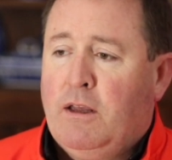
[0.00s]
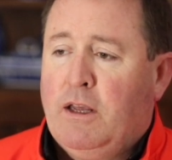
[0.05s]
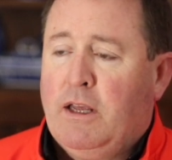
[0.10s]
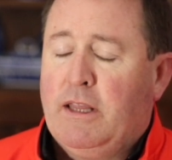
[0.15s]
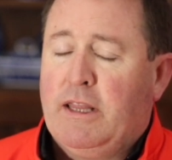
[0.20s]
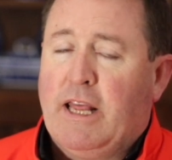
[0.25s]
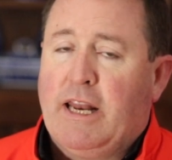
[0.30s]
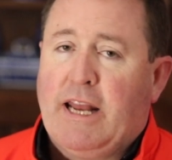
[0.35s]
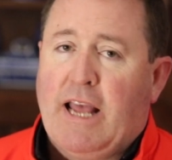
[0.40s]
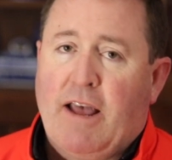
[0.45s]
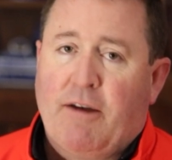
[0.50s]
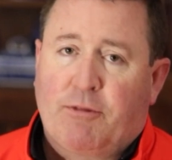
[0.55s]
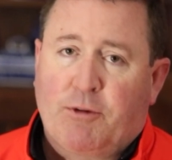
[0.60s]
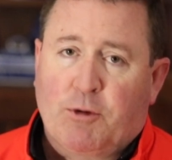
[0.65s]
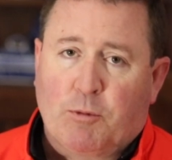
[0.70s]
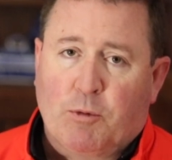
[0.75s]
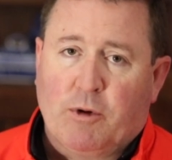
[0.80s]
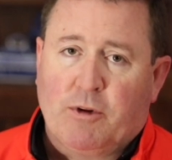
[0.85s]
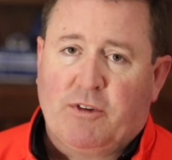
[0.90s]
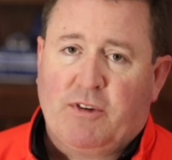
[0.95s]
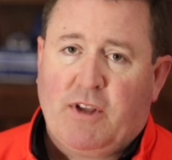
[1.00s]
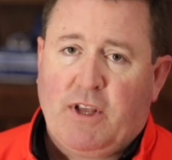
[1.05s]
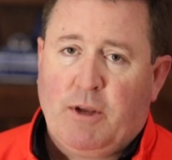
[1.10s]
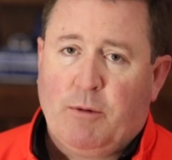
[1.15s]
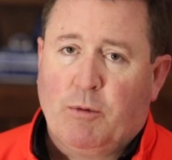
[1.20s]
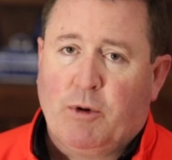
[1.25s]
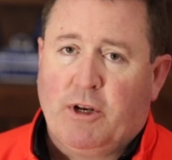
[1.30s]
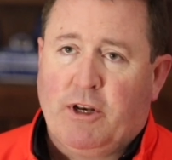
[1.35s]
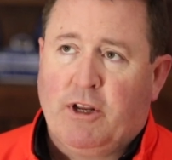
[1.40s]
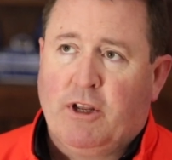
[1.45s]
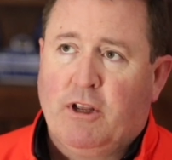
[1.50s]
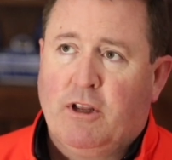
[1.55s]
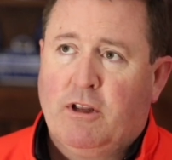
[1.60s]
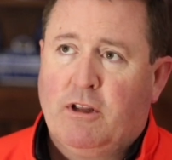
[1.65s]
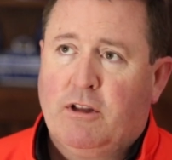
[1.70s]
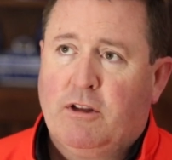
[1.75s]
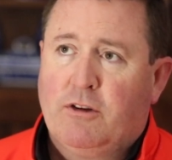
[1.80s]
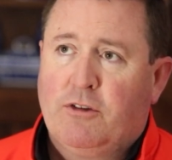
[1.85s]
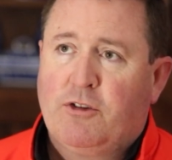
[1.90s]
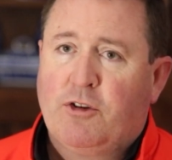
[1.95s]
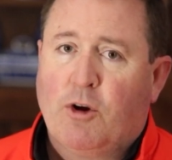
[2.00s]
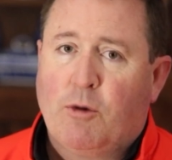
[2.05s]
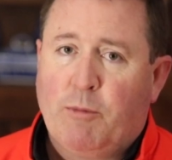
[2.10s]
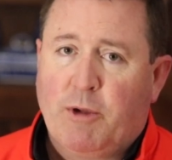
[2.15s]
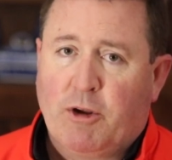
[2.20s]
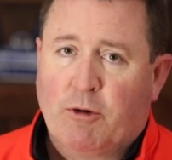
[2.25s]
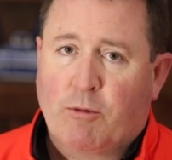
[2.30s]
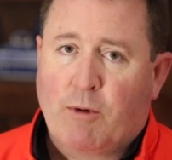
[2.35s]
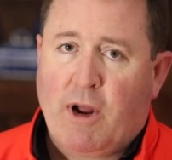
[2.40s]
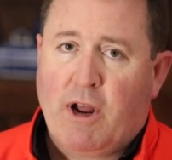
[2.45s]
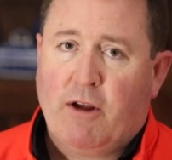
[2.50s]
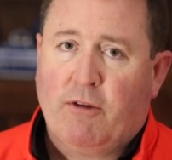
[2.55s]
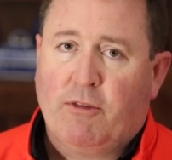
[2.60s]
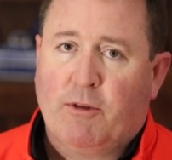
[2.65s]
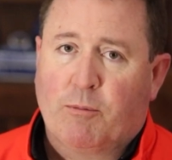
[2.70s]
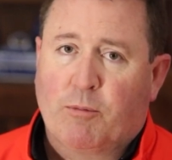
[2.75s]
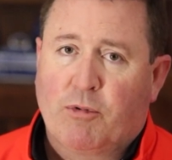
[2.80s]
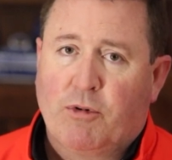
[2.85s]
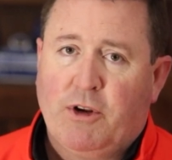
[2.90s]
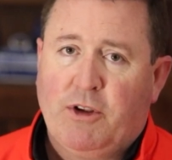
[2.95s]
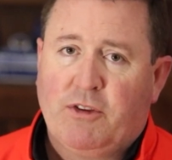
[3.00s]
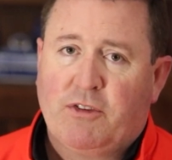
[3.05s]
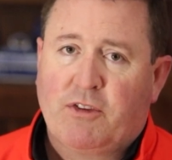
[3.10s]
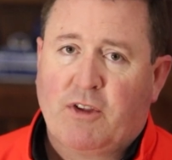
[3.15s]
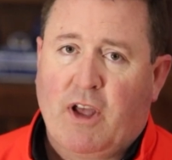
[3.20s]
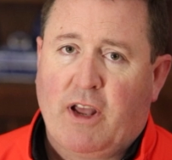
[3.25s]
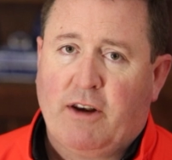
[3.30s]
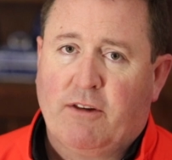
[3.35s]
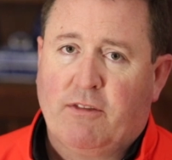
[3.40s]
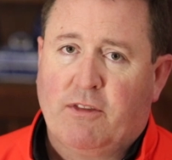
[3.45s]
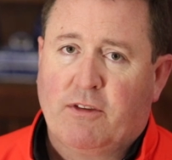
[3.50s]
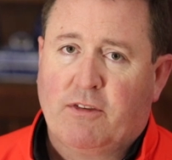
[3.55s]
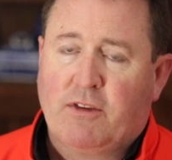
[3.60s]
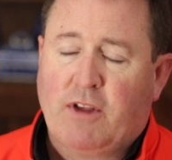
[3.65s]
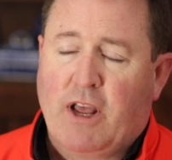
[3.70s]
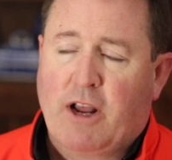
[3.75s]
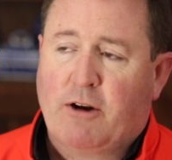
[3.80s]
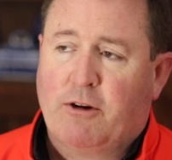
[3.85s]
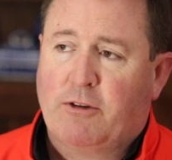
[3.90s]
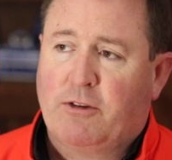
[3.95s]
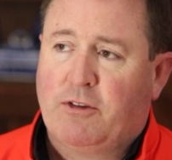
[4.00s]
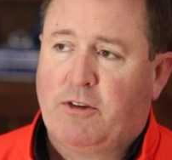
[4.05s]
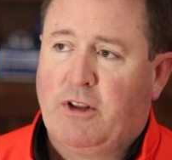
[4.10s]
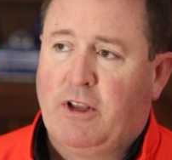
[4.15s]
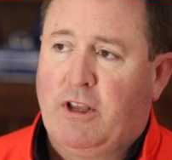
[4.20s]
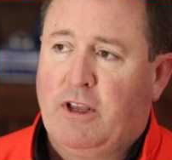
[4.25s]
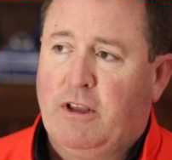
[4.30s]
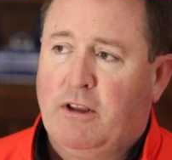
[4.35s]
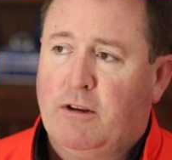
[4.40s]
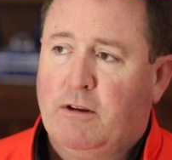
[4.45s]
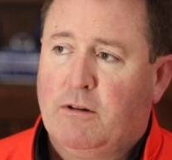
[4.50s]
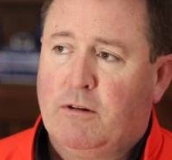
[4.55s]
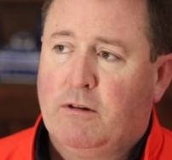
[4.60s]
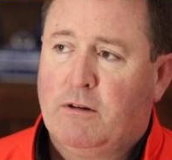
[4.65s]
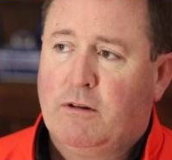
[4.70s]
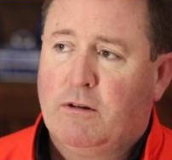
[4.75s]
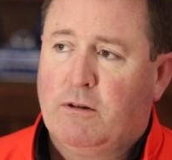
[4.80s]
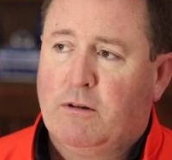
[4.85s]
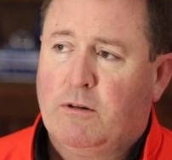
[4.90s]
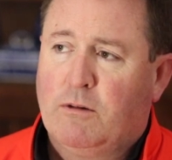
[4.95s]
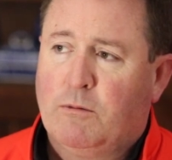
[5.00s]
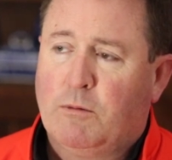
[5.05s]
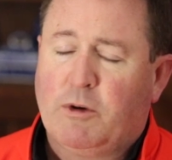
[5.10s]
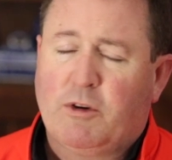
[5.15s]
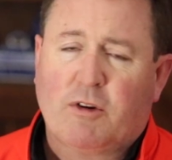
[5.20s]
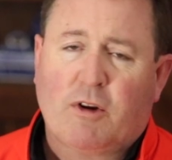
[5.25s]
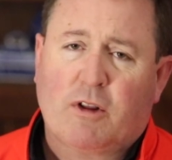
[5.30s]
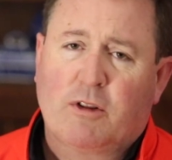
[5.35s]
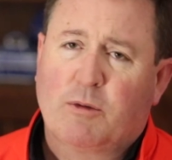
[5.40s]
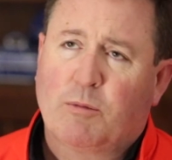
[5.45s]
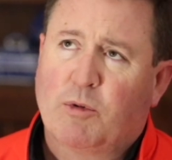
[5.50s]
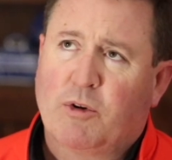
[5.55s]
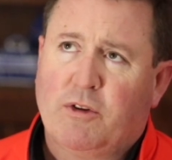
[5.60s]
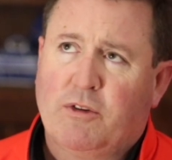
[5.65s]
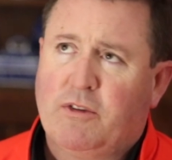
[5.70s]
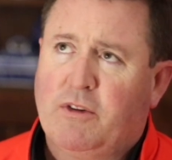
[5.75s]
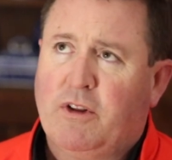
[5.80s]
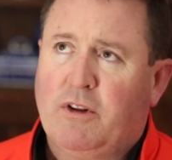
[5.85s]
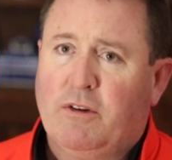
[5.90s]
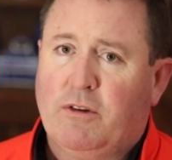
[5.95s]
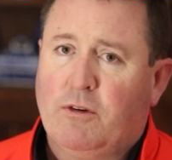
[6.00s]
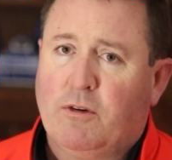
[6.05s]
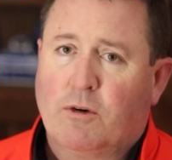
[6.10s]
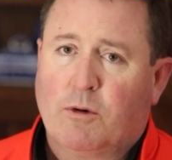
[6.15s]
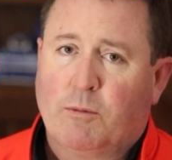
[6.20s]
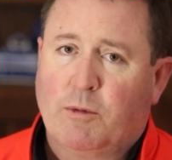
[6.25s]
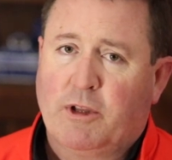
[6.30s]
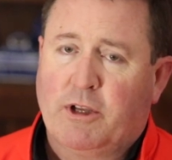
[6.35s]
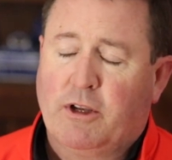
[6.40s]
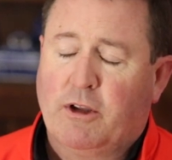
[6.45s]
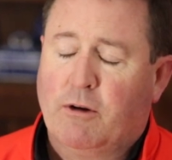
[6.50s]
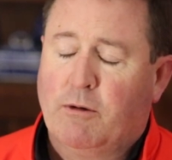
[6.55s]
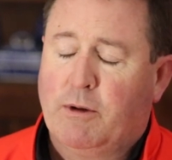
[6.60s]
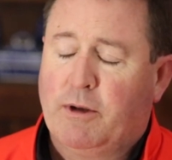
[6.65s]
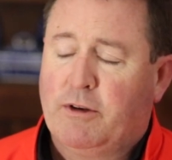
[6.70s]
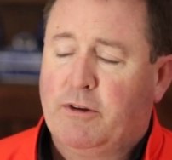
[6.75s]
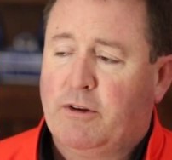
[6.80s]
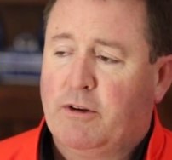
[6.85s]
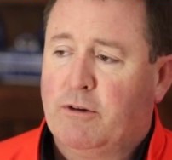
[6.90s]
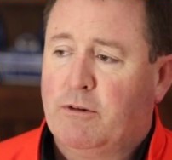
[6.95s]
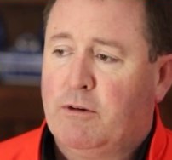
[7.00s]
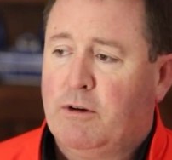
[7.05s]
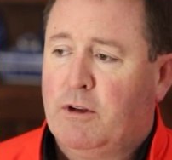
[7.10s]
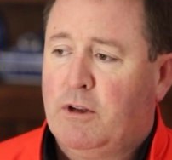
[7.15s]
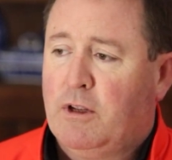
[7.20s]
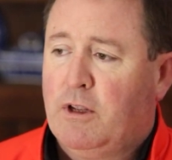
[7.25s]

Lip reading: And then afterwards, he would show me around the priest side of the sacristy, which altar boys didn't normally go into.